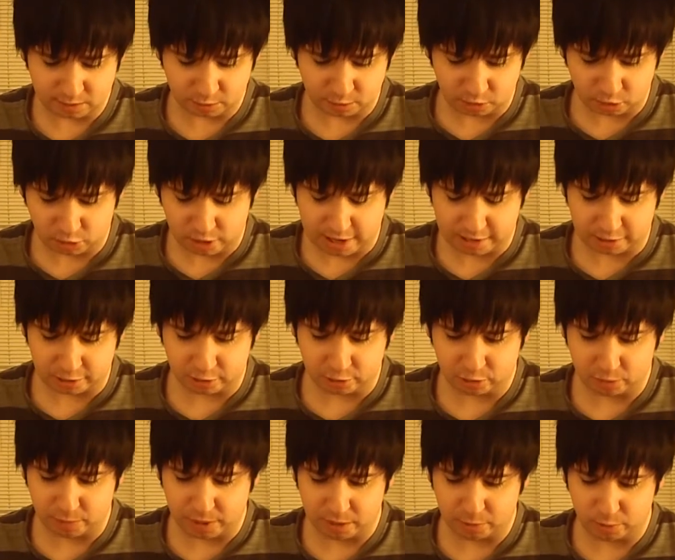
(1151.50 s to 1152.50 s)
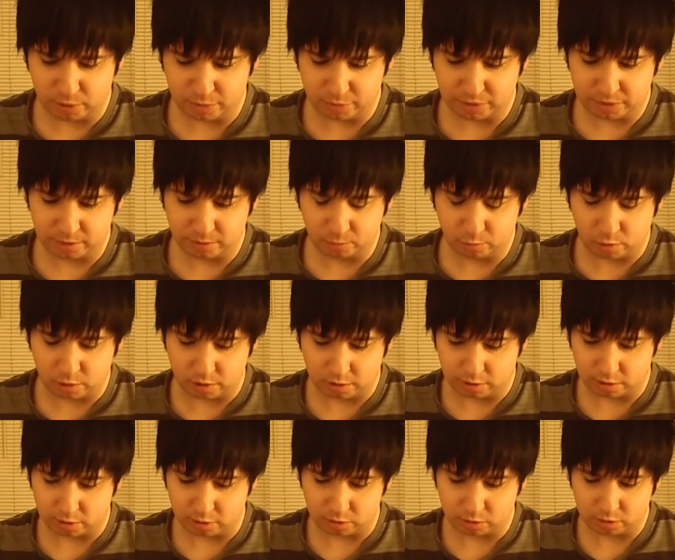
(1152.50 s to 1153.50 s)
I was attracted to by women
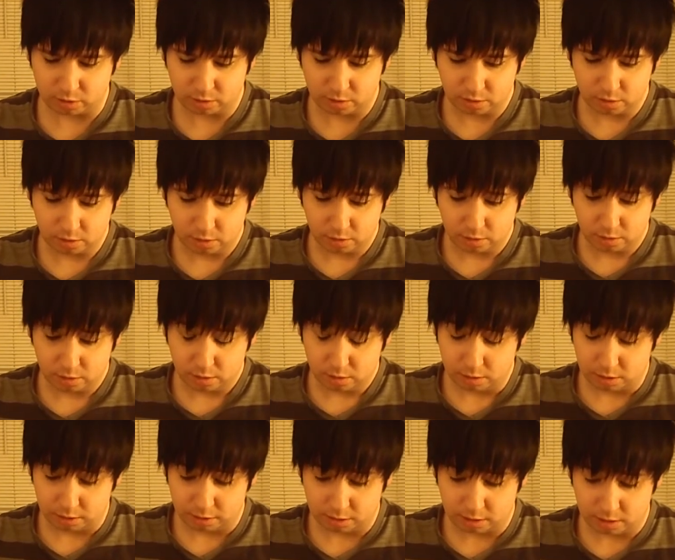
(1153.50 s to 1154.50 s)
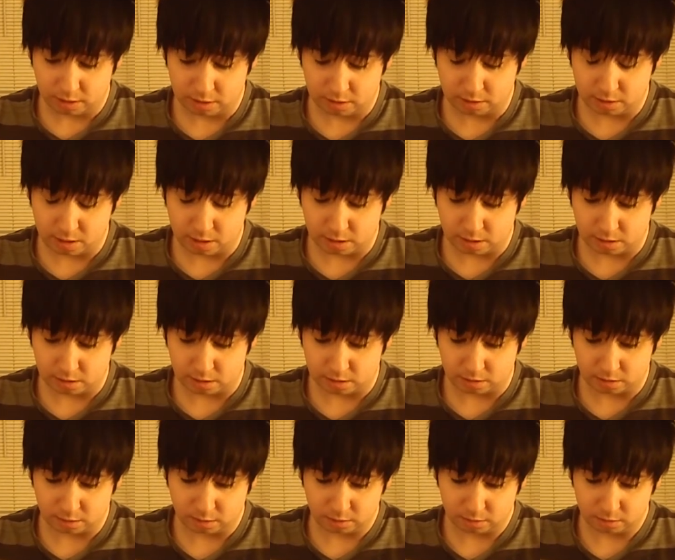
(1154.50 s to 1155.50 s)
was, again,
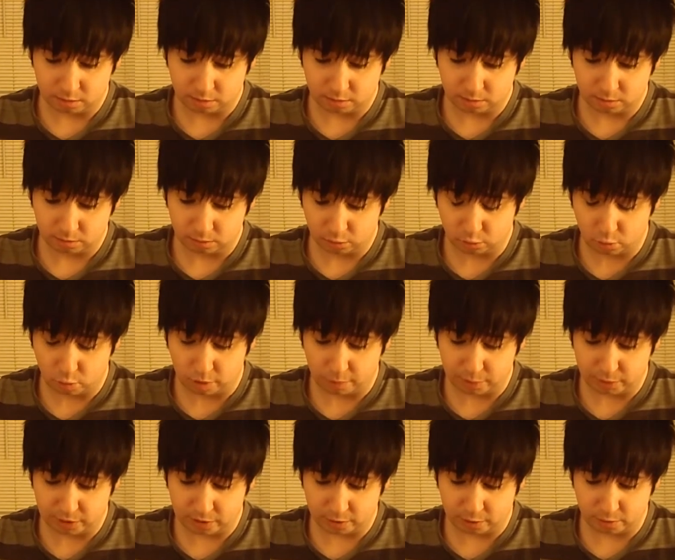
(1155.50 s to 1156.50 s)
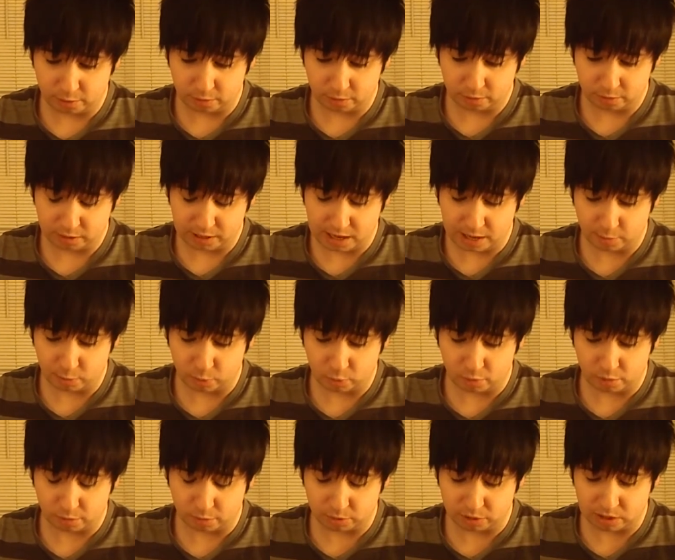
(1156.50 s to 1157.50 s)
Scorpio.
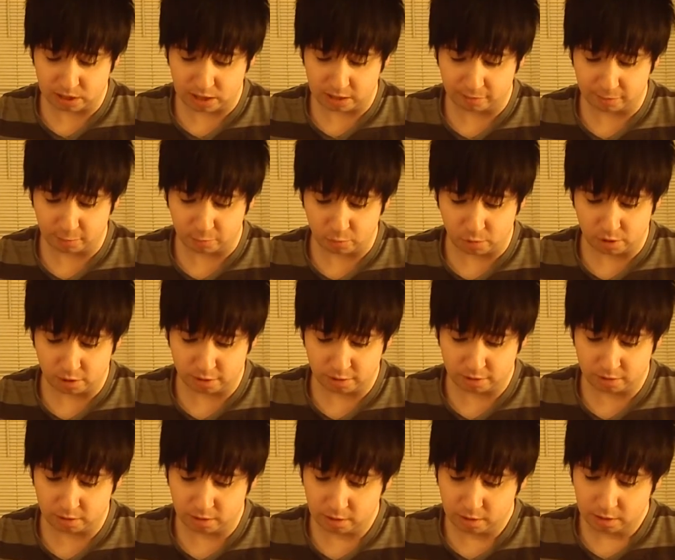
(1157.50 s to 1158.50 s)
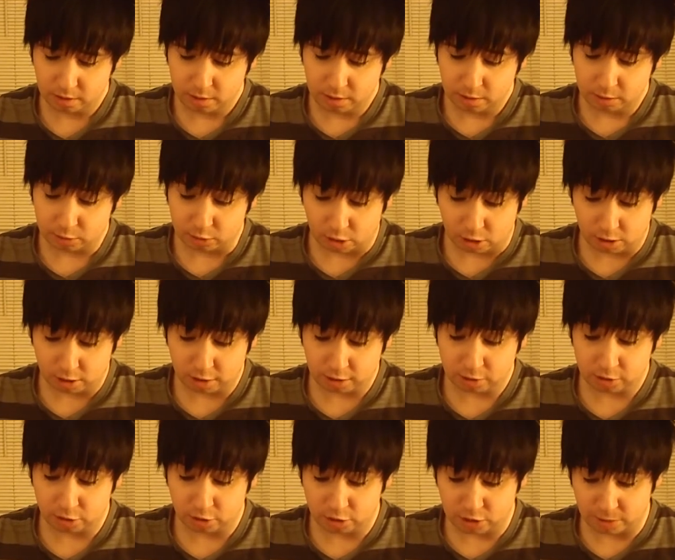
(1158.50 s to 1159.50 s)
Capricorn was tied for 1.
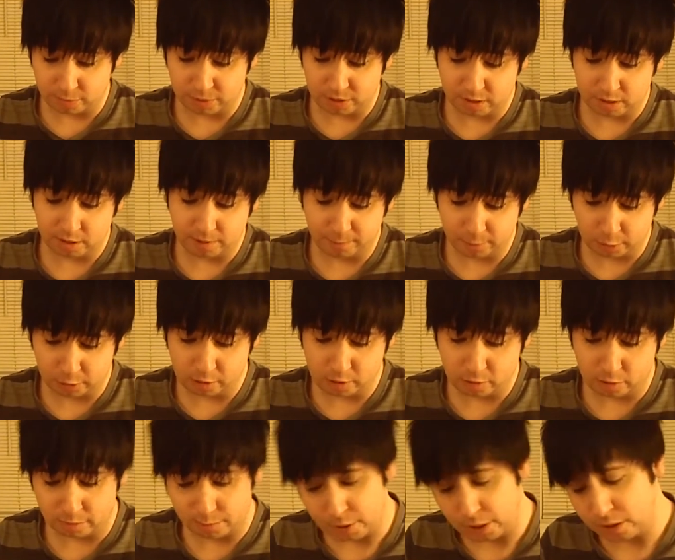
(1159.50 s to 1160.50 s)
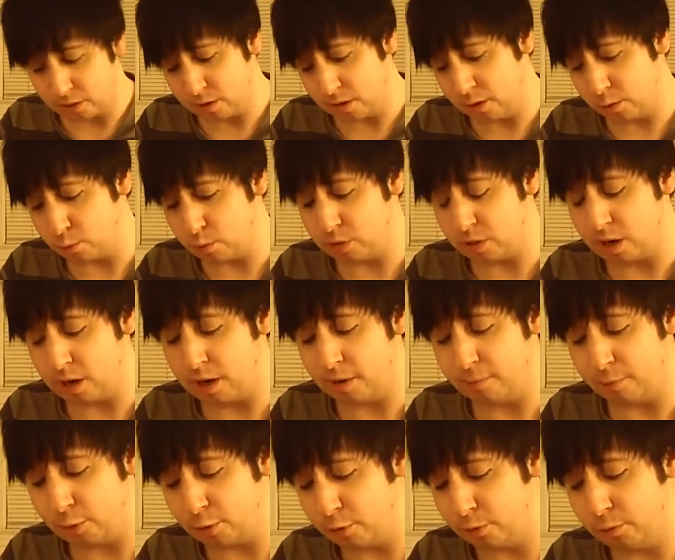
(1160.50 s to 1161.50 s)
Taurus, Gemini, Virgo, and Pisces was tied
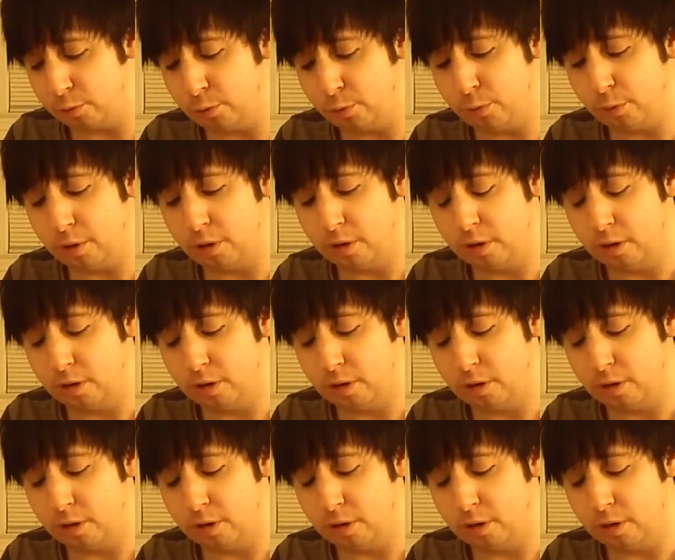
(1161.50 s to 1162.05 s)
for 2.